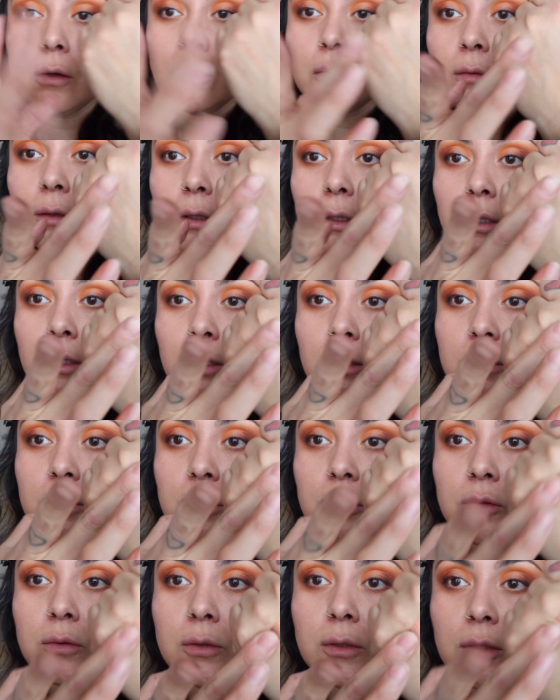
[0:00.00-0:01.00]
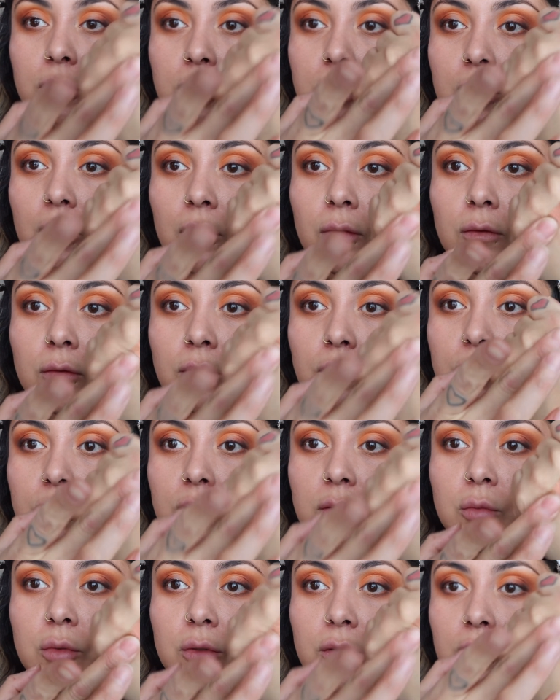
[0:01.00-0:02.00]
right next to each other.
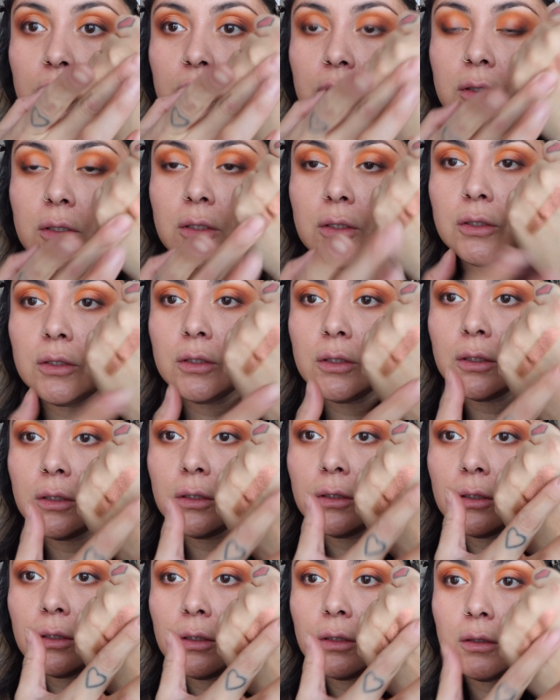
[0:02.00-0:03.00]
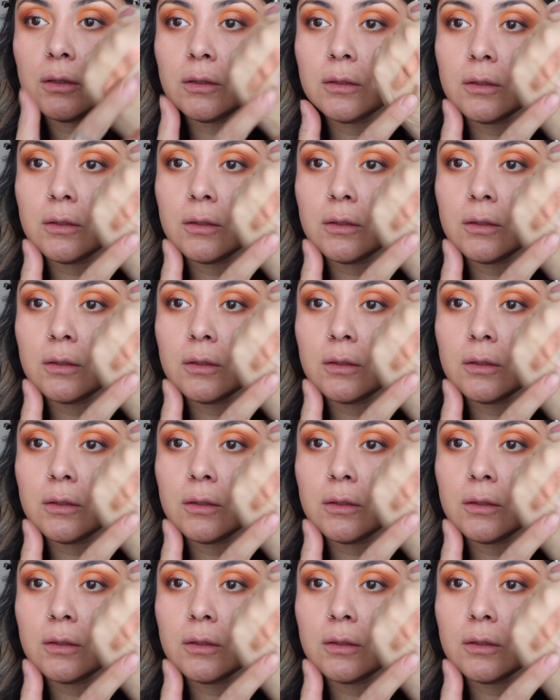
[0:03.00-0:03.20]
Superstition and